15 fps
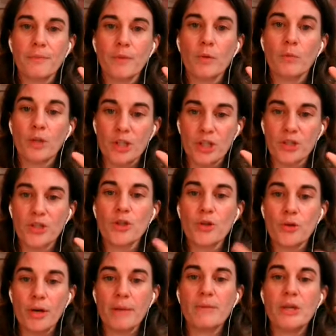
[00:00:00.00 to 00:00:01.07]
which is the
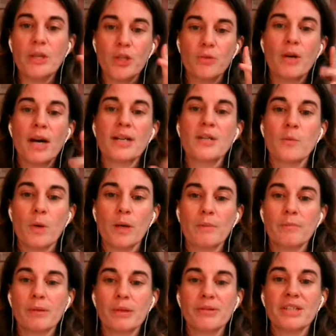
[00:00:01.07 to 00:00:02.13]
dream that you guys want
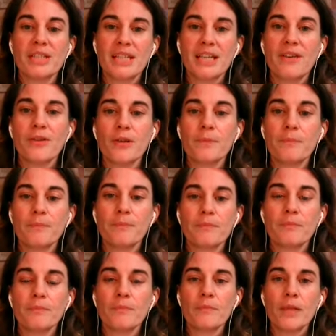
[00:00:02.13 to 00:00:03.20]
to build together.
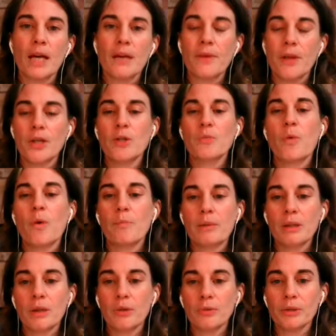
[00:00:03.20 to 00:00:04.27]
And then you won't be
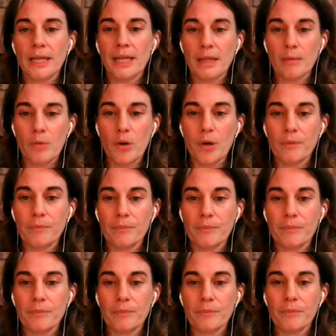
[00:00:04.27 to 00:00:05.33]
lonely anymore.
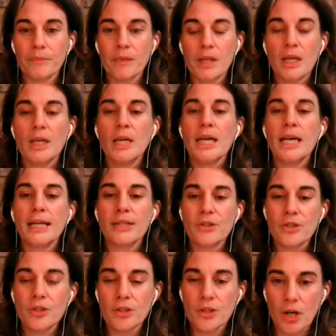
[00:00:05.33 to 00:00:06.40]
It
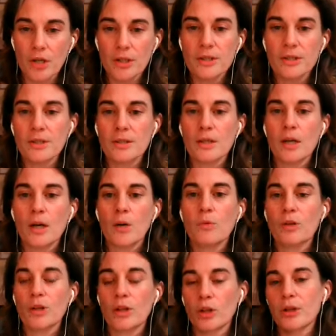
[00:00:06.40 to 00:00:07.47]
starts
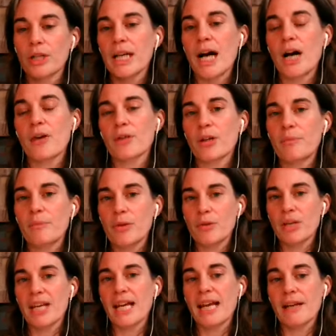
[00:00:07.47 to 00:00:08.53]
with learning how to
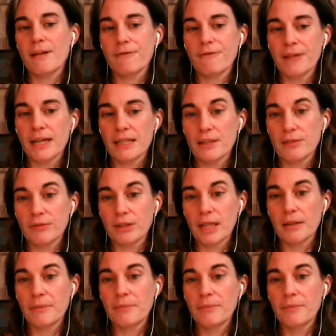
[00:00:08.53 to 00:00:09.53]
communicate effectively